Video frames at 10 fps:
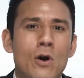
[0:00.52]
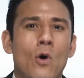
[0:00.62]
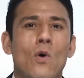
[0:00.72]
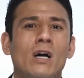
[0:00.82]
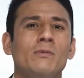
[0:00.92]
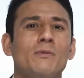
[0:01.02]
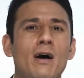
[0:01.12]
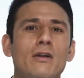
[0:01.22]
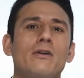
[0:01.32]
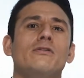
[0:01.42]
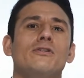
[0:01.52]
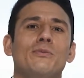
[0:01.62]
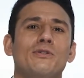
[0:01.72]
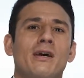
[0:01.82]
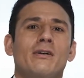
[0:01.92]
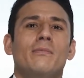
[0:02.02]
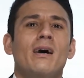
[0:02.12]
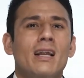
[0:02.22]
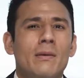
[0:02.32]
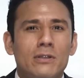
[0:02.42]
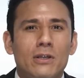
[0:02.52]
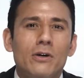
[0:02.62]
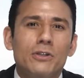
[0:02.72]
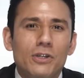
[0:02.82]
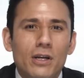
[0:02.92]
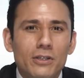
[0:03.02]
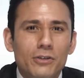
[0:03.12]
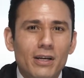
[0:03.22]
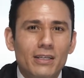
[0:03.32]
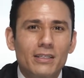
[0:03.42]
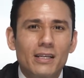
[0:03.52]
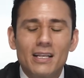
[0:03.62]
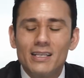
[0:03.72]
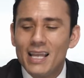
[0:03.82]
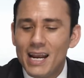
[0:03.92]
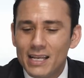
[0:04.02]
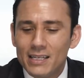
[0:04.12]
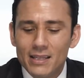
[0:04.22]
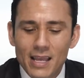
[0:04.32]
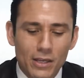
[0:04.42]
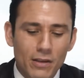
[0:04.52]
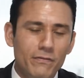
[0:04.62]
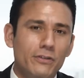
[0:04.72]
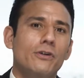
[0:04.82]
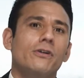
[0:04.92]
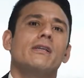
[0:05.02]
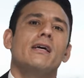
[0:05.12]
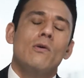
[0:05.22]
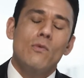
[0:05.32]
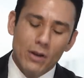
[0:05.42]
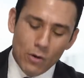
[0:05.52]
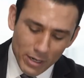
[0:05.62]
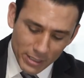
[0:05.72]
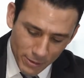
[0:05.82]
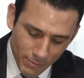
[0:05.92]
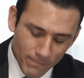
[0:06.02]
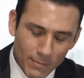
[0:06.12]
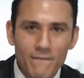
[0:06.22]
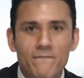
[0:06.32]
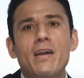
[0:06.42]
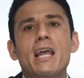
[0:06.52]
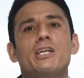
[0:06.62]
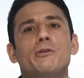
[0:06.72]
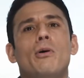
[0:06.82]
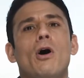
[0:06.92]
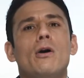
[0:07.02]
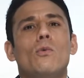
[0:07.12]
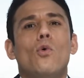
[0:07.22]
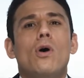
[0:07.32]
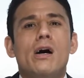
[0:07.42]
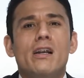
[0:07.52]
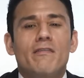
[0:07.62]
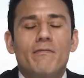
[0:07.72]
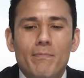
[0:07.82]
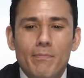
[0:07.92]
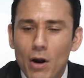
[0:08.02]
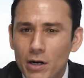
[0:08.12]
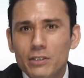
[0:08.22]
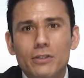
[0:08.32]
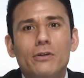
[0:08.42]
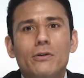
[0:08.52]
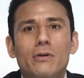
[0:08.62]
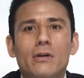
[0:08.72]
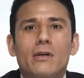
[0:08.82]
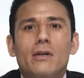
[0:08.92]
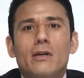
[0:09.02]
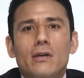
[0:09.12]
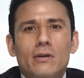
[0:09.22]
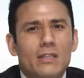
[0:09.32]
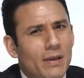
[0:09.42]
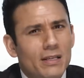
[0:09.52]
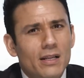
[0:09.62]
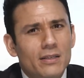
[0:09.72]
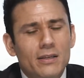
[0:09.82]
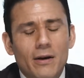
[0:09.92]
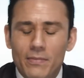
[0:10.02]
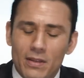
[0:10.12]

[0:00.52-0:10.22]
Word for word: Welcome to my YouTube channel. My name is Coach Undressed, and ladies, thank you for tuning in. We're going to finish part one of part two. Does that make sense? No.